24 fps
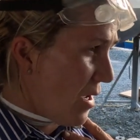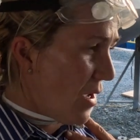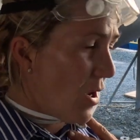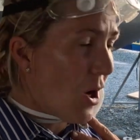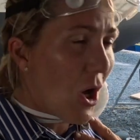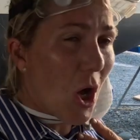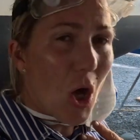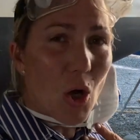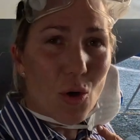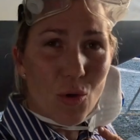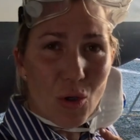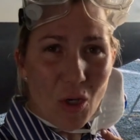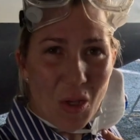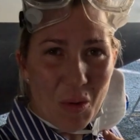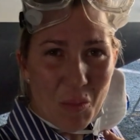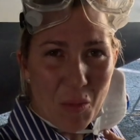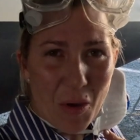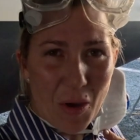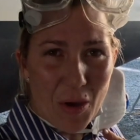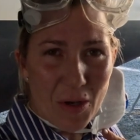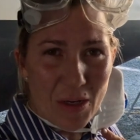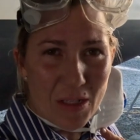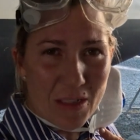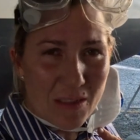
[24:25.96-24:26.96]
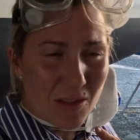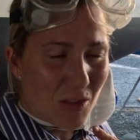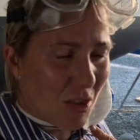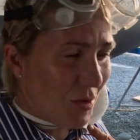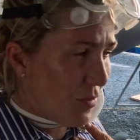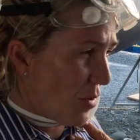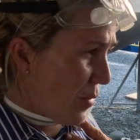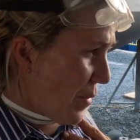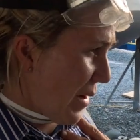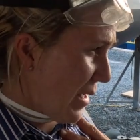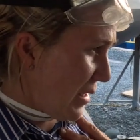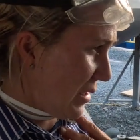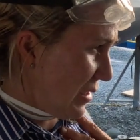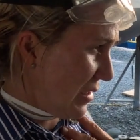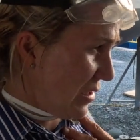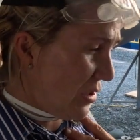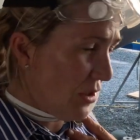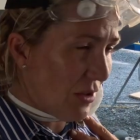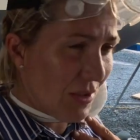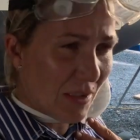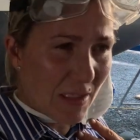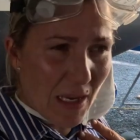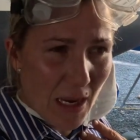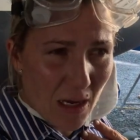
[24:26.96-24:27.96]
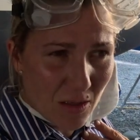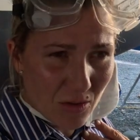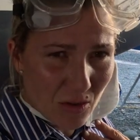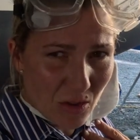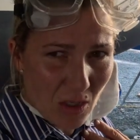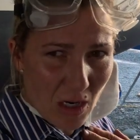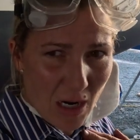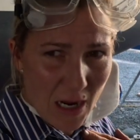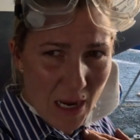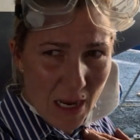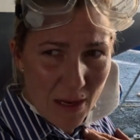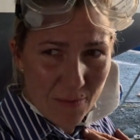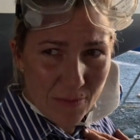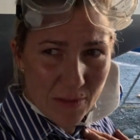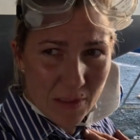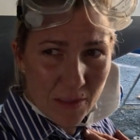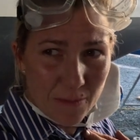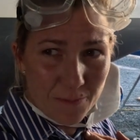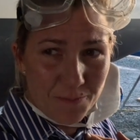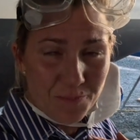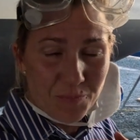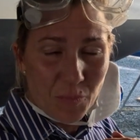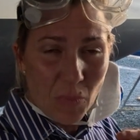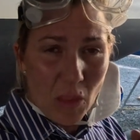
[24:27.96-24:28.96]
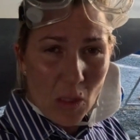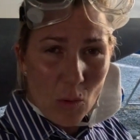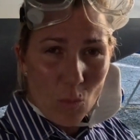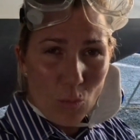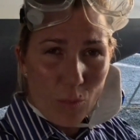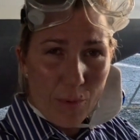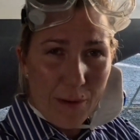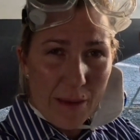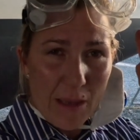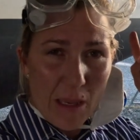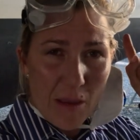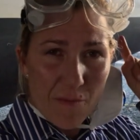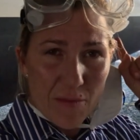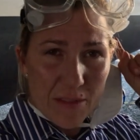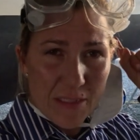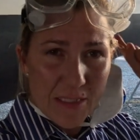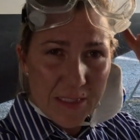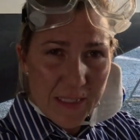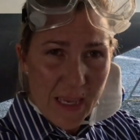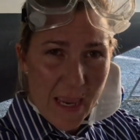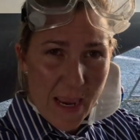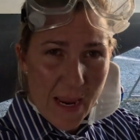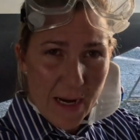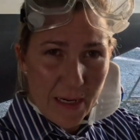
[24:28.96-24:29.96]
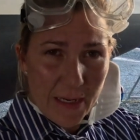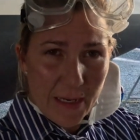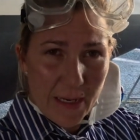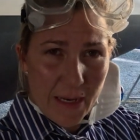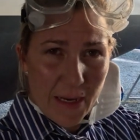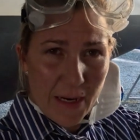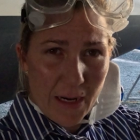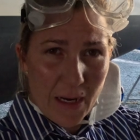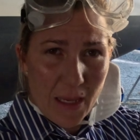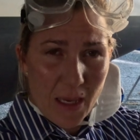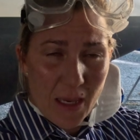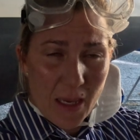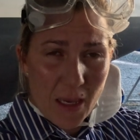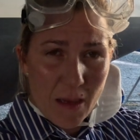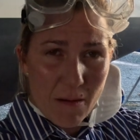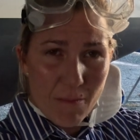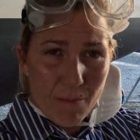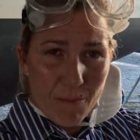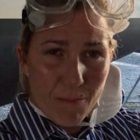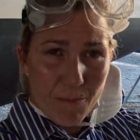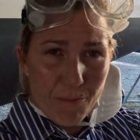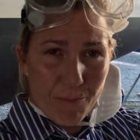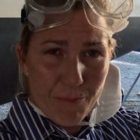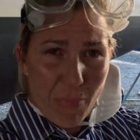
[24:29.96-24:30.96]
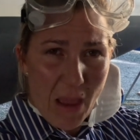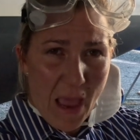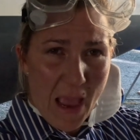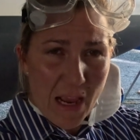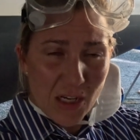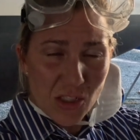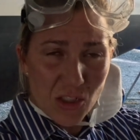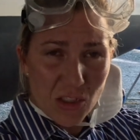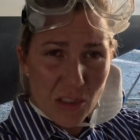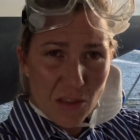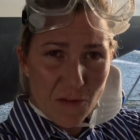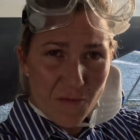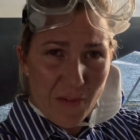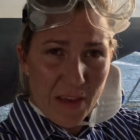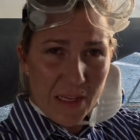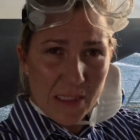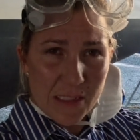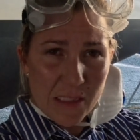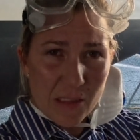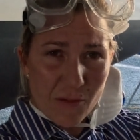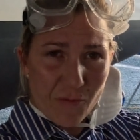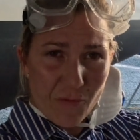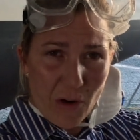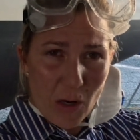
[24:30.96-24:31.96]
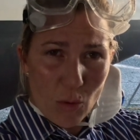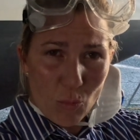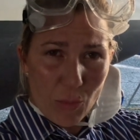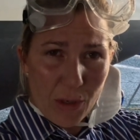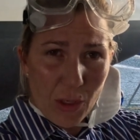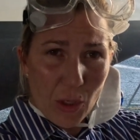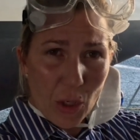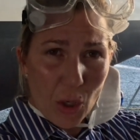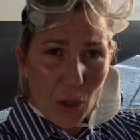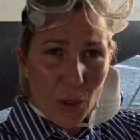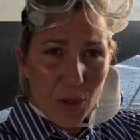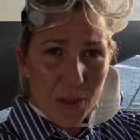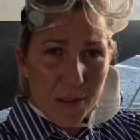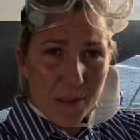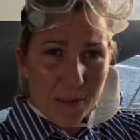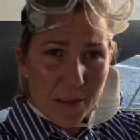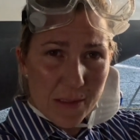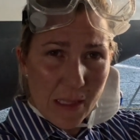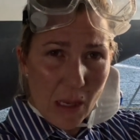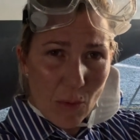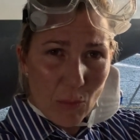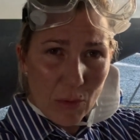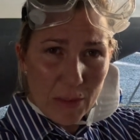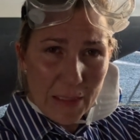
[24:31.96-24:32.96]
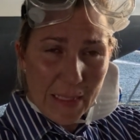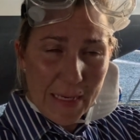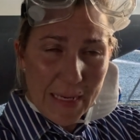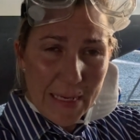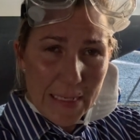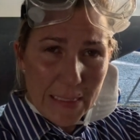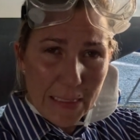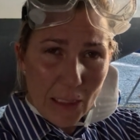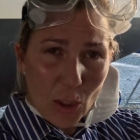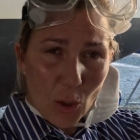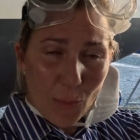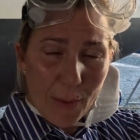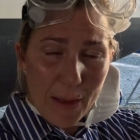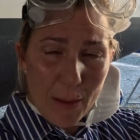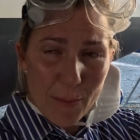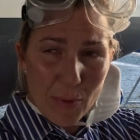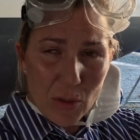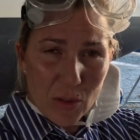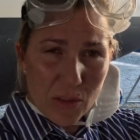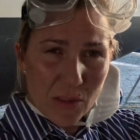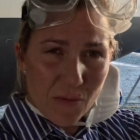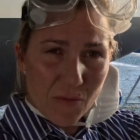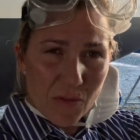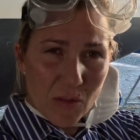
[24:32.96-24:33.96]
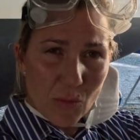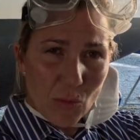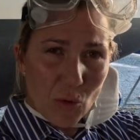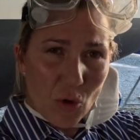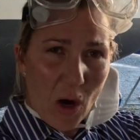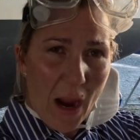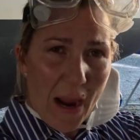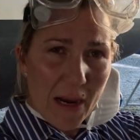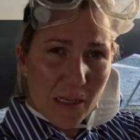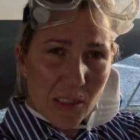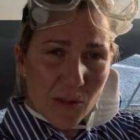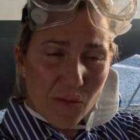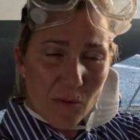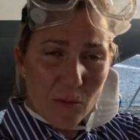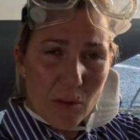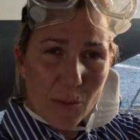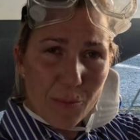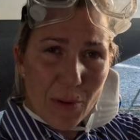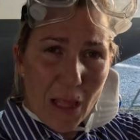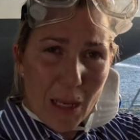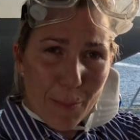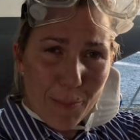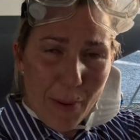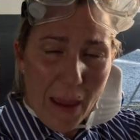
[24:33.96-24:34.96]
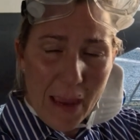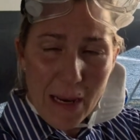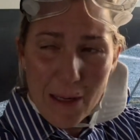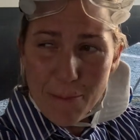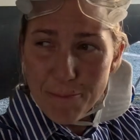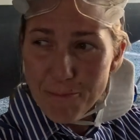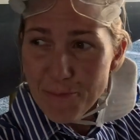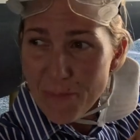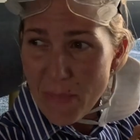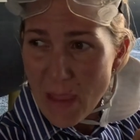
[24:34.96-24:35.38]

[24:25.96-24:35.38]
whole new motors, new propellers, new sail drives. We've sanded, patched and fixed the front windows that were leaking a little bit because of some cracks from the black paint.